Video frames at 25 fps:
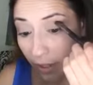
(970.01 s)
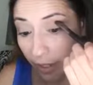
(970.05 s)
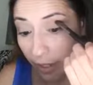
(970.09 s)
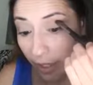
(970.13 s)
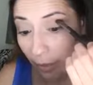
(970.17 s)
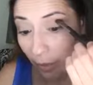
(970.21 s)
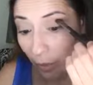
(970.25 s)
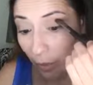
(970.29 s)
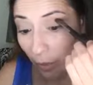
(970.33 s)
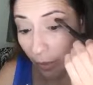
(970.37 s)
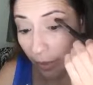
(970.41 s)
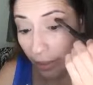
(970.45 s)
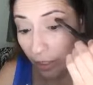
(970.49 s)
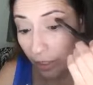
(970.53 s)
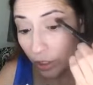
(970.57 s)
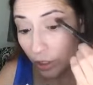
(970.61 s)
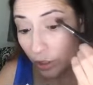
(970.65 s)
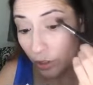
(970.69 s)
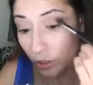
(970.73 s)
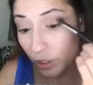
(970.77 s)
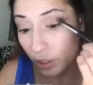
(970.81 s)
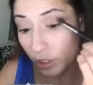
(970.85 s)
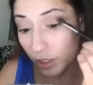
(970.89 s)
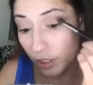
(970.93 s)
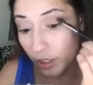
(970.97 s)
then I'm going
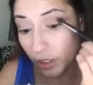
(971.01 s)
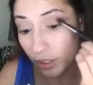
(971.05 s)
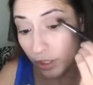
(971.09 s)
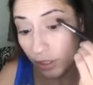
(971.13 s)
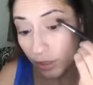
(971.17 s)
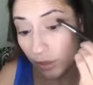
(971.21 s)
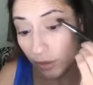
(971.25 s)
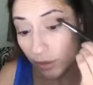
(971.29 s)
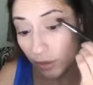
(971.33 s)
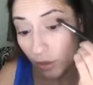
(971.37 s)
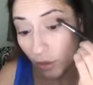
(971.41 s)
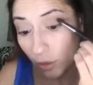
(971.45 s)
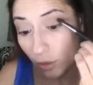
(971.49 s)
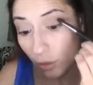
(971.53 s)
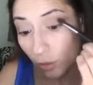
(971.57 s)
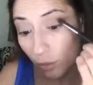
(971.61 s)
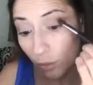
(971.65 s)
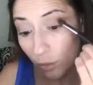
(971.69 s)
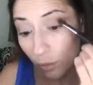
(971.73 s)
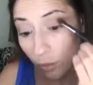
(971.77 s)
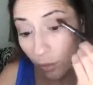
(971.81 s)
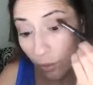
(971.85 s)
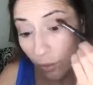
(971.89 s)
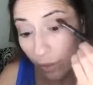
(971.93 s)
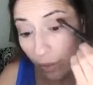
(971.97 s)
to just go
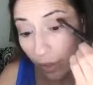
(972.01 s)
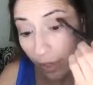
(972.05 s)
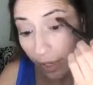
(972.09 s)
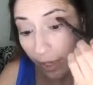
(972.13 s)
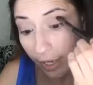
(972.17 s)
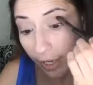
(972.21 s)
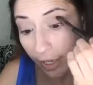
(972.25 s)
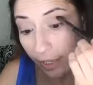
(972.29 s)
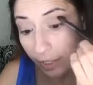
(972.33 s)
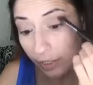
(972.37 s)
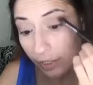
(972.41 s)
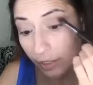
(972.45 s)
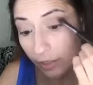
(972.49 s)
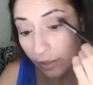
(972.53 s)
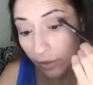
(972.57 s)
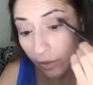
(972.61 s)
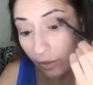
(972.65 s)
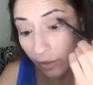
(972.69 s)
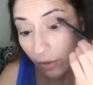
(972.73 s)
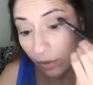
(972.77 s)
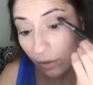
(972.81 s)
right